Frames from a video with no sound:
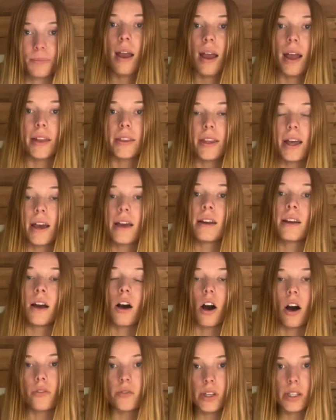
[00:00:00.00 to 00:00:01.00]
And then
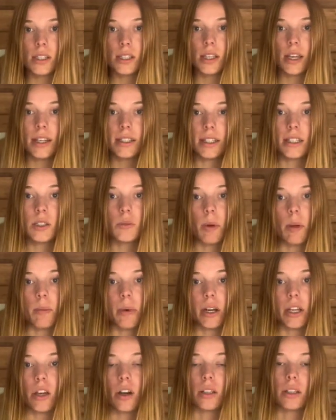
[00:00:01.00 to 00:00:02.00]
obviously I did spend
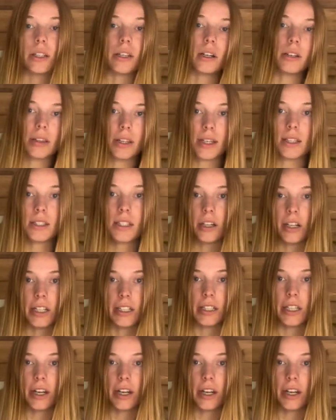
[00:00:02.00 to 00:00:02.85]
money on little things here and